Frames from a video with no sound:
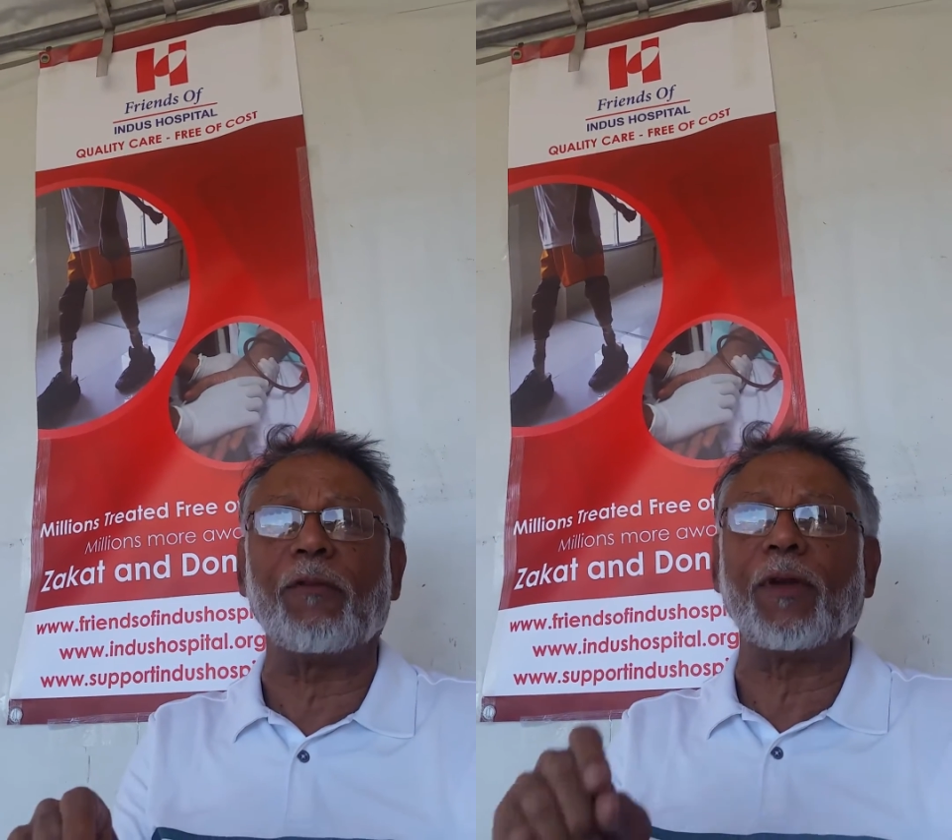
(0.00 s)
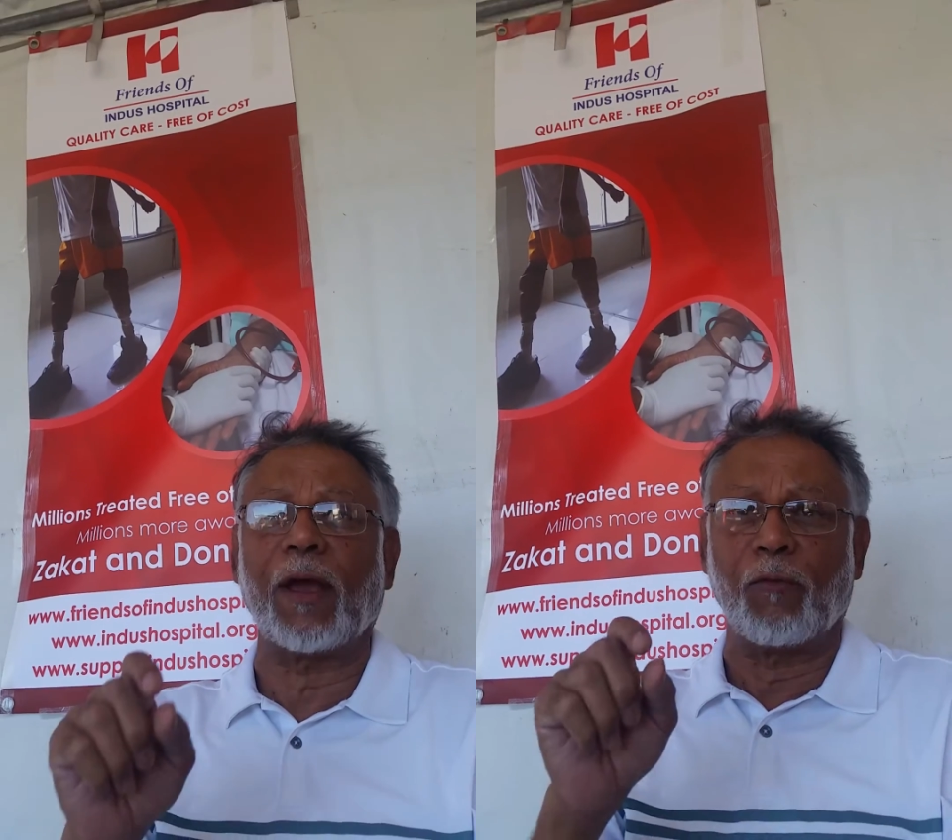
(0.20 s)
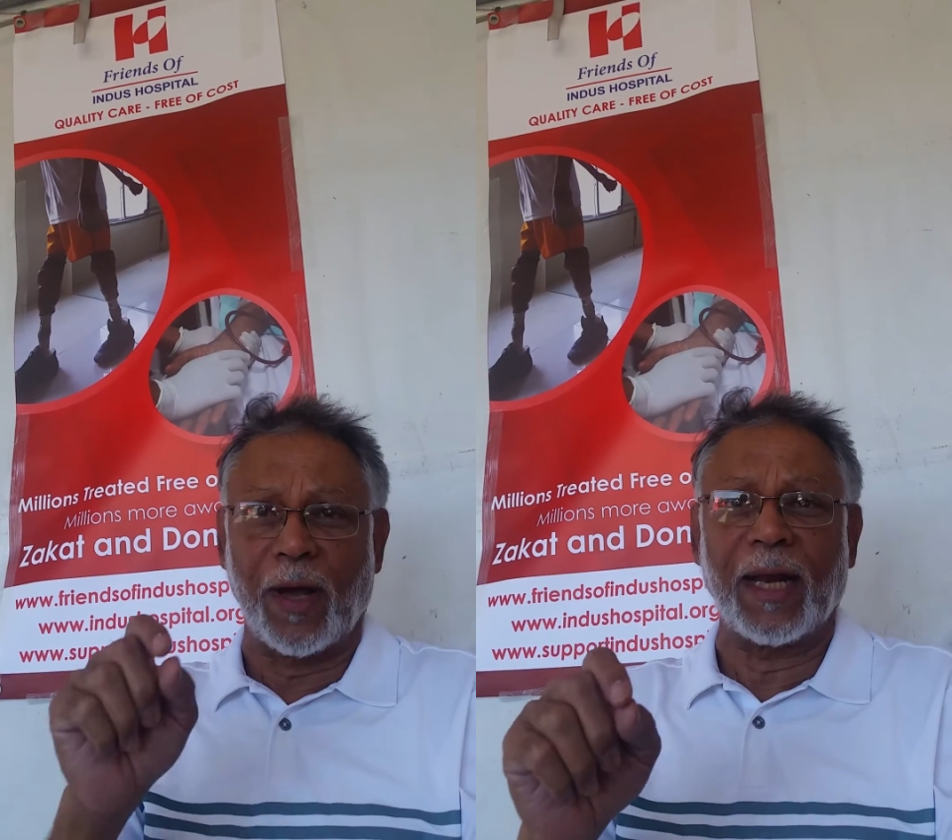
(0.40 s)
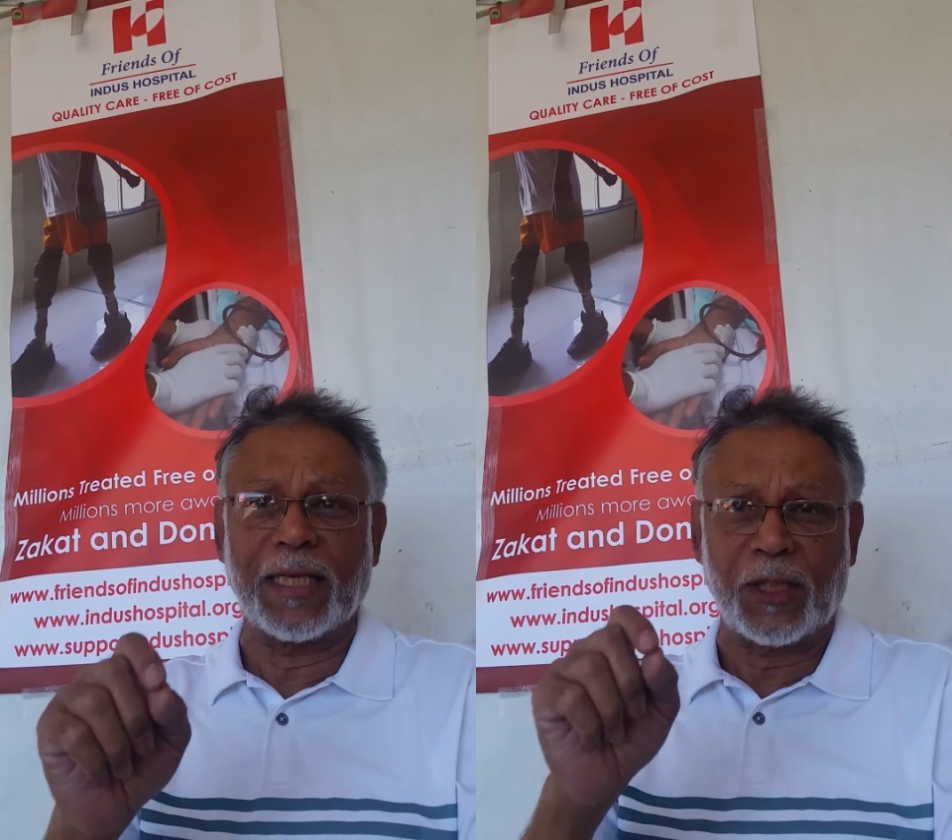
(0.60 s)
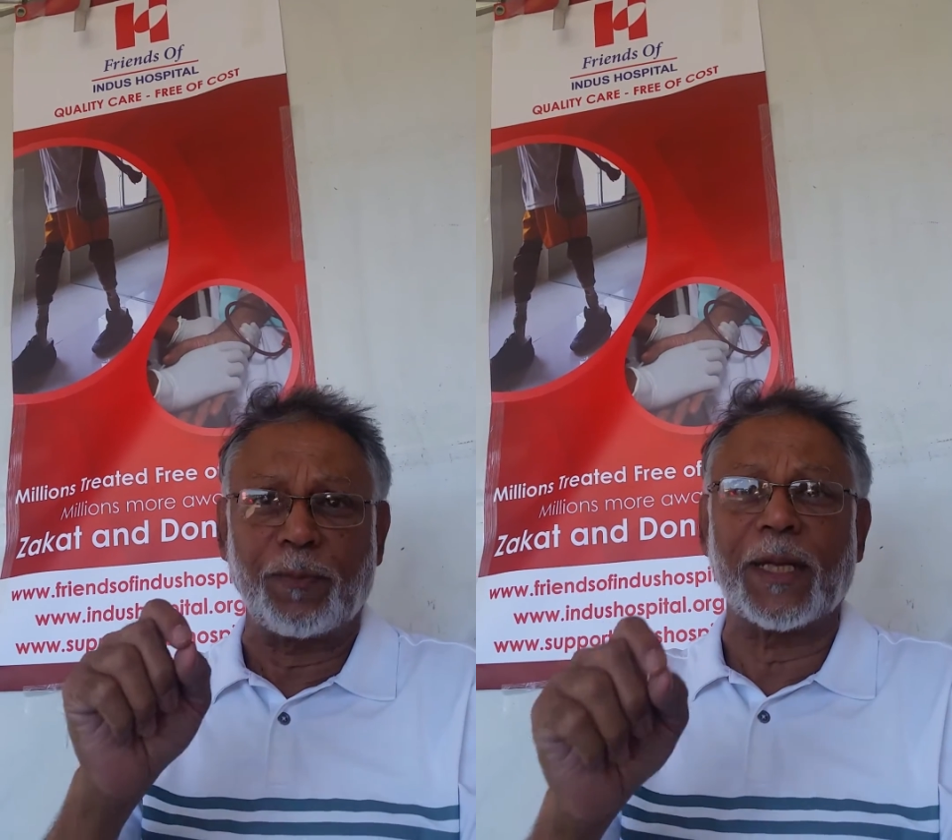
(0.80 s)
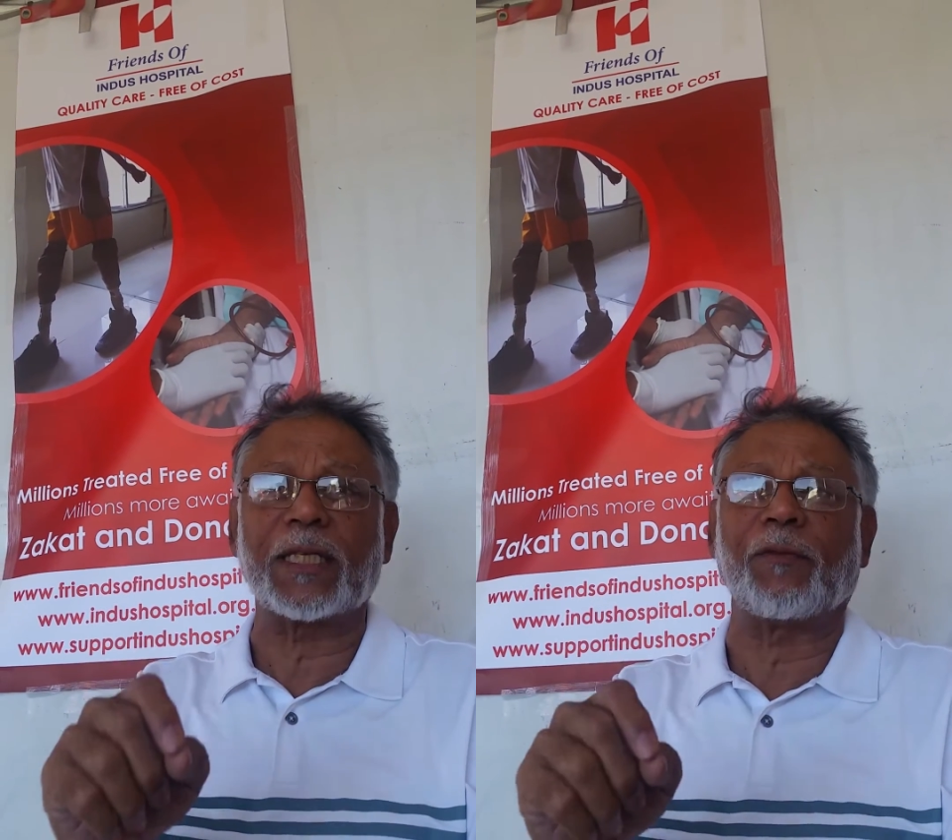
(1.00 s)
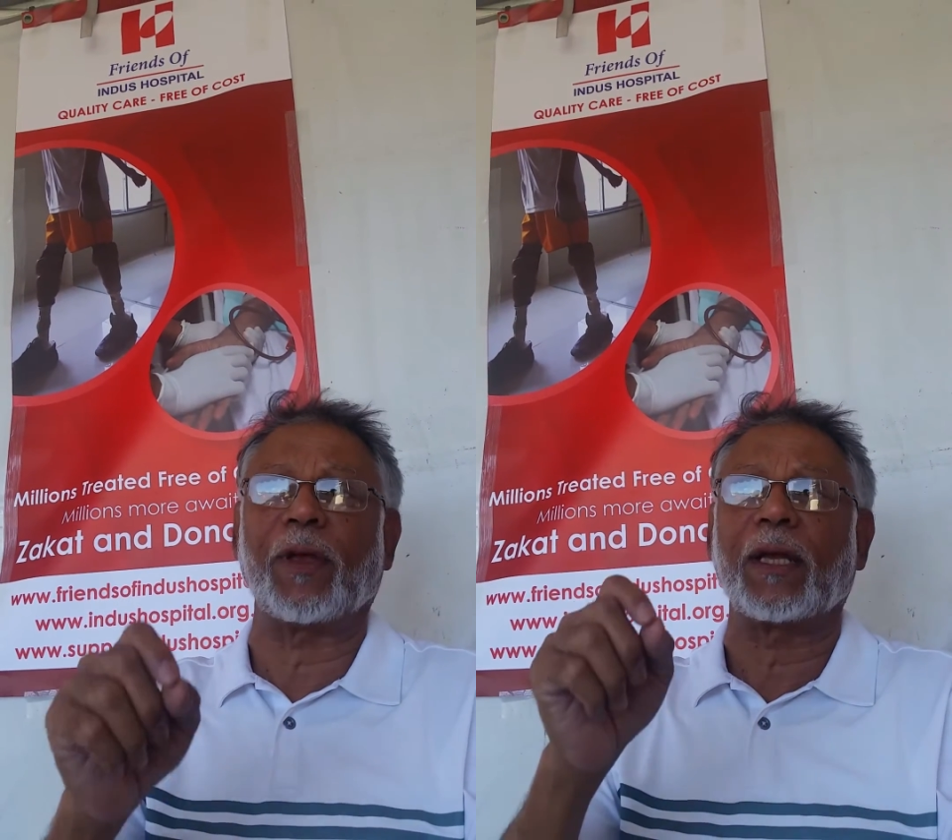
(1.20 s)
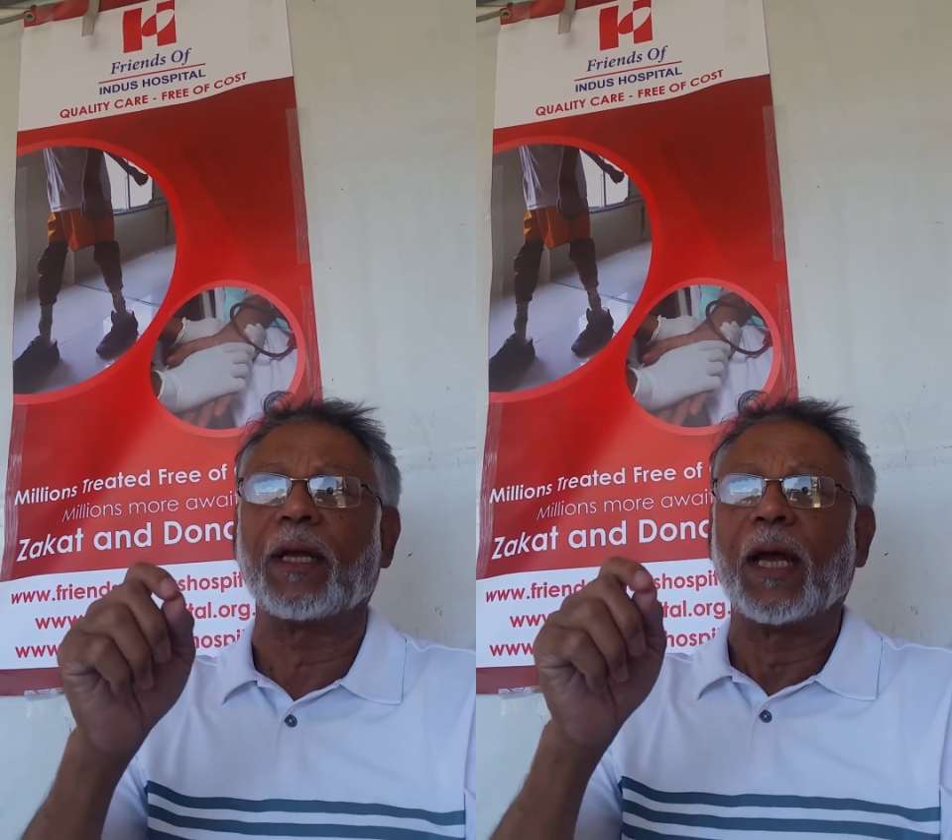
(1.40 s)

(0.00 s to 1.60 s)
we have one specific